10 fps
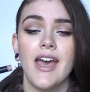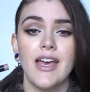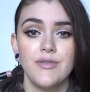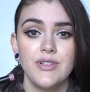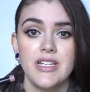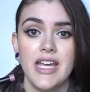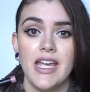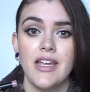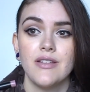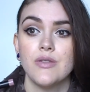
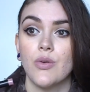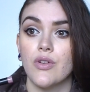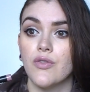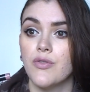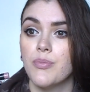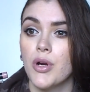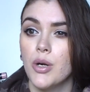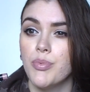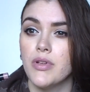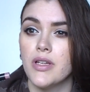everyday sort of
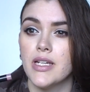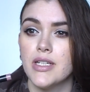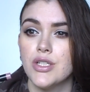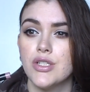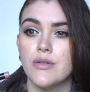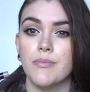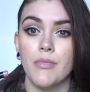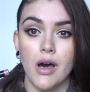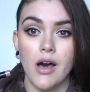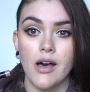purplish
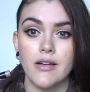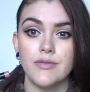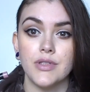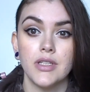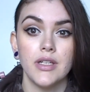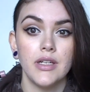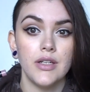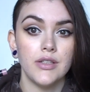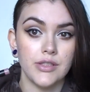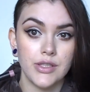mauve
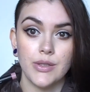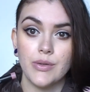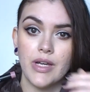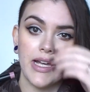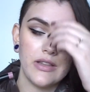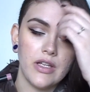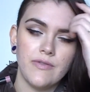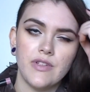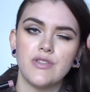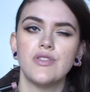nude. I
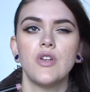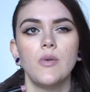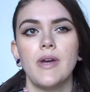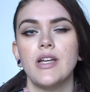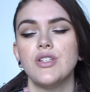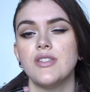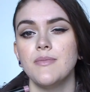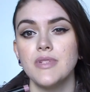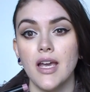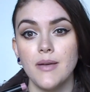love this so much.
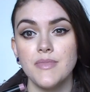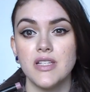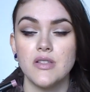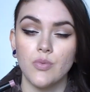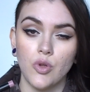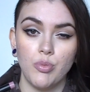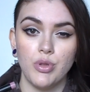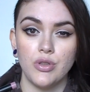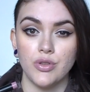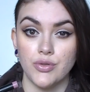Sometimes this will
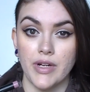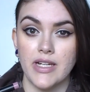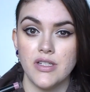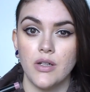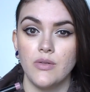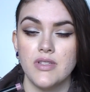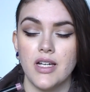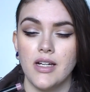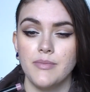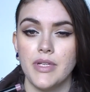pull gray tones
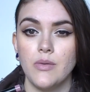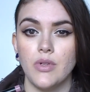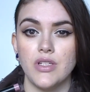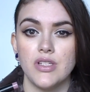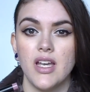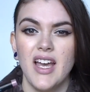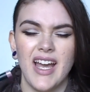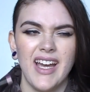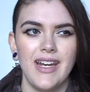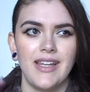on me, which
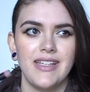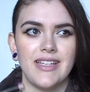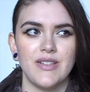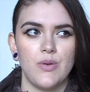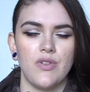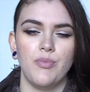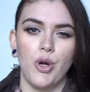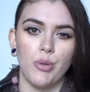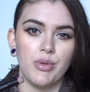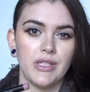I kind of like that sort of
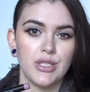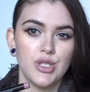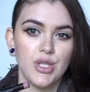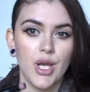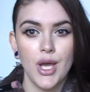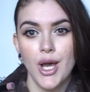purplish